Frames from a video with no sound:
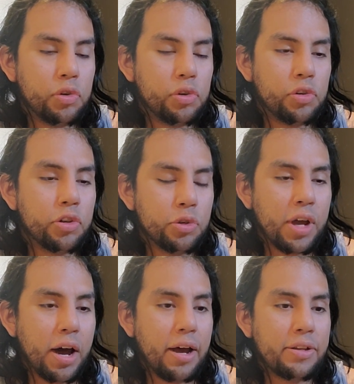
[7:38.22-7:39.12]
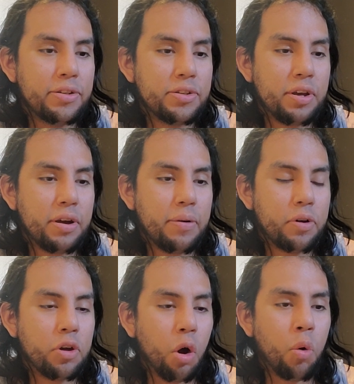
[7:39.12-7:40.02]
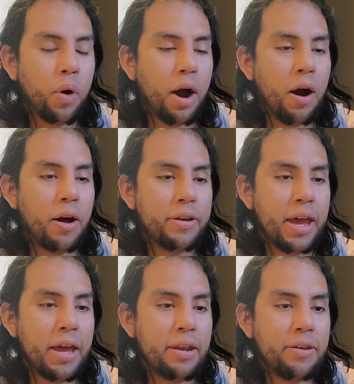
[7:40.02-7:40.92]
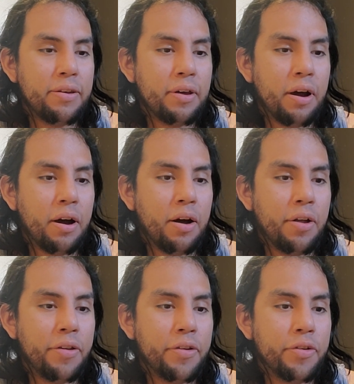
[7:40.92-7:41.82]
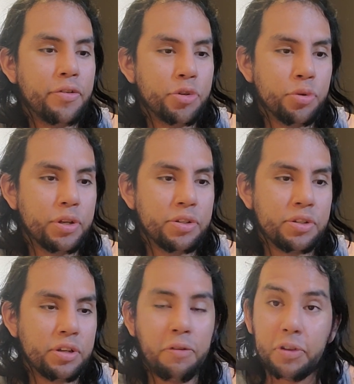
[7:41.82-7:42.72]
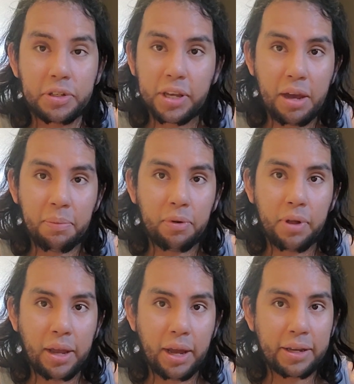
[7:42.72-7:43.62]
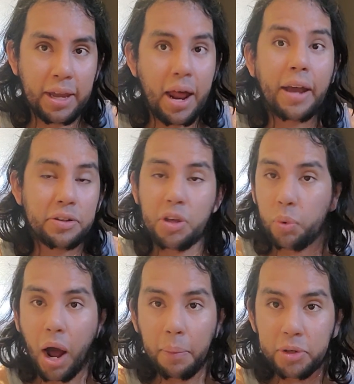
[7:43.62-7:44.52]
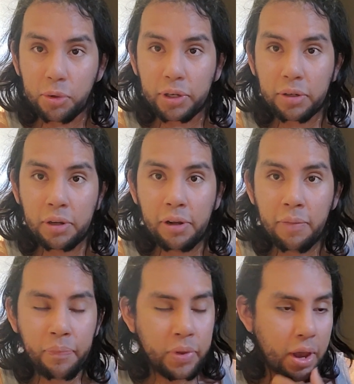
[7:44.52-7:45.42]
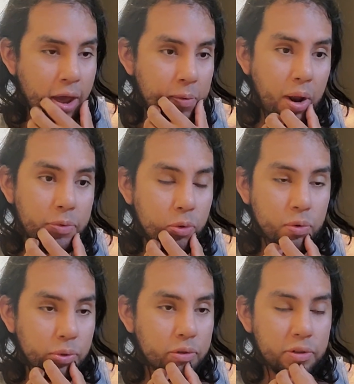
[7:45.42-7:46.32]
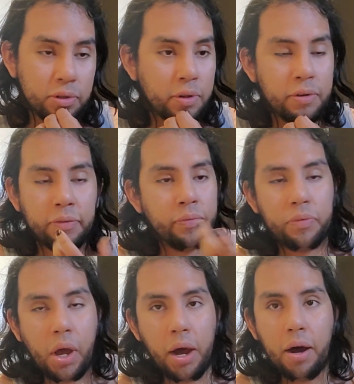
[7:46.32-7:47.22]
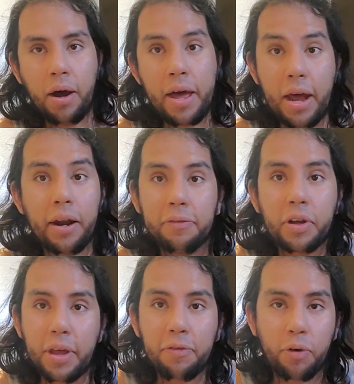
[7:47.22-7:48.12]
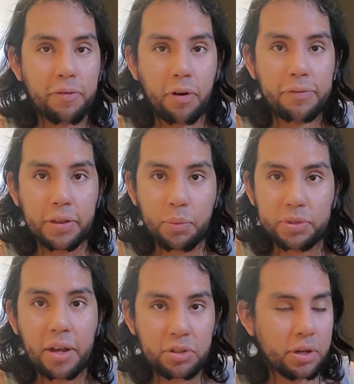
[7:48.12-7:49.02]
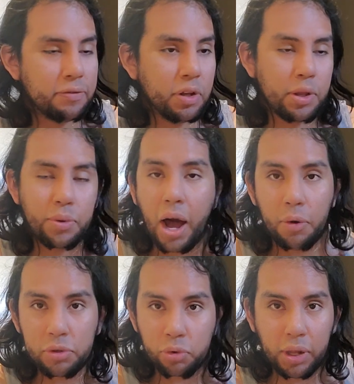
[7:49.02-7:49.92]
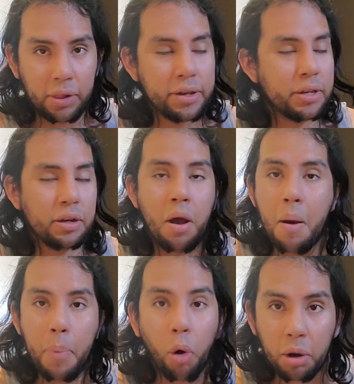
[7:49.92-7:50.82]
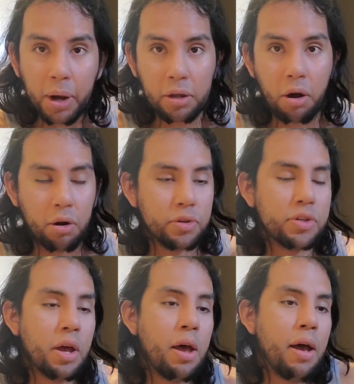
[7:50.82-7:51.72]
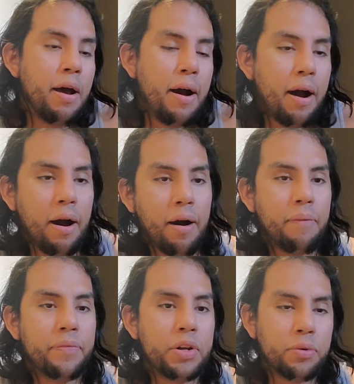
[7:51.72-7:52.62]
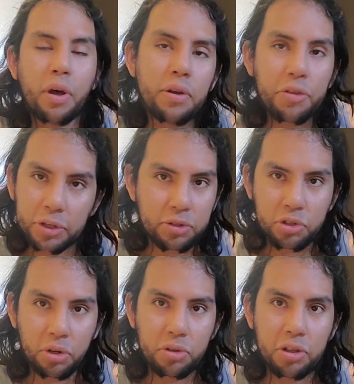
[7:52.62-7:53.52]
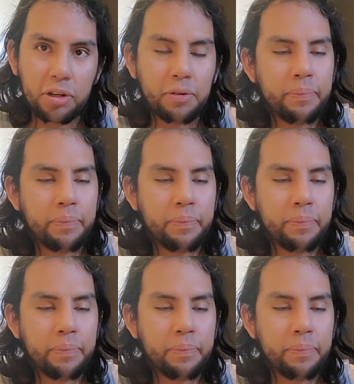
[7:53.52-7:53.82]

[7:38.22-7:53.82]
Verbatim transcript: to you guys, go on and uh, do this if it's a gamble. I, I can't. I can say what I'm doing, and what I'm doing with, uh, and and I've done that forever. I've done that with Tesla. I've done that with high risk lending, Pokemon cards. Um, you know, no, nothing's a sure thing.